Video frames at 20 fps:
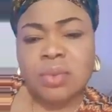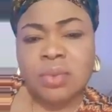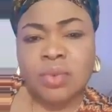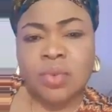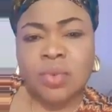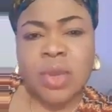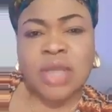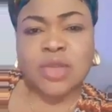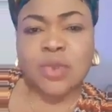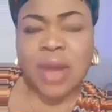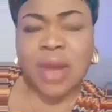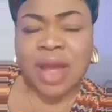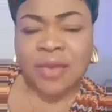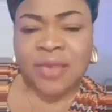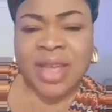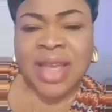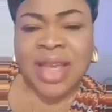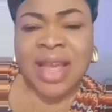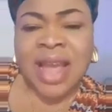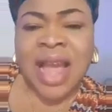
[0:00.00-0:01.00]
no do
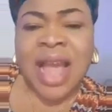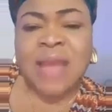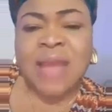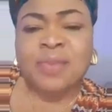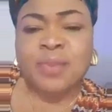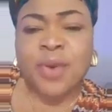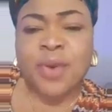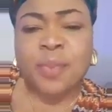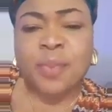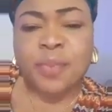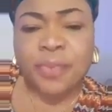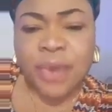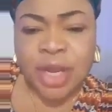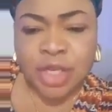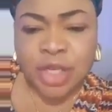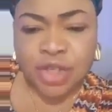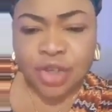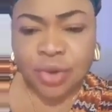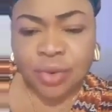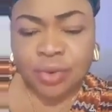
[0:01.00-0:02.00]
have high blood
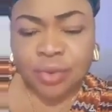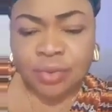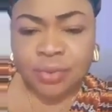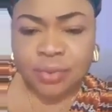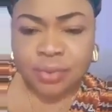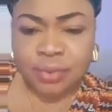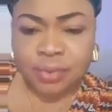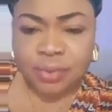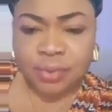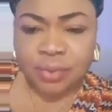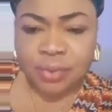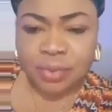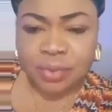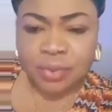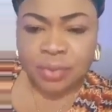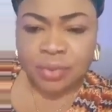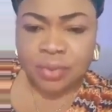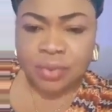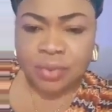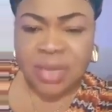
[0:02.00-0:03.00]
pressure,
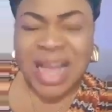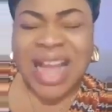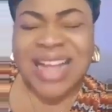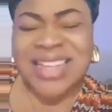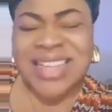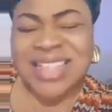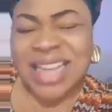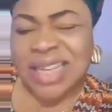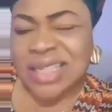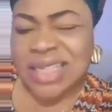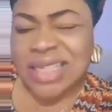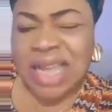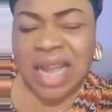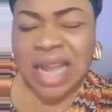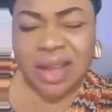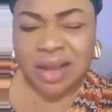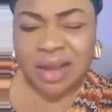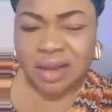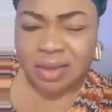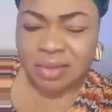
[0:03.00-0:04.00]
heart
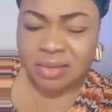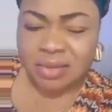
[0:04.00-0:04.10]
attack.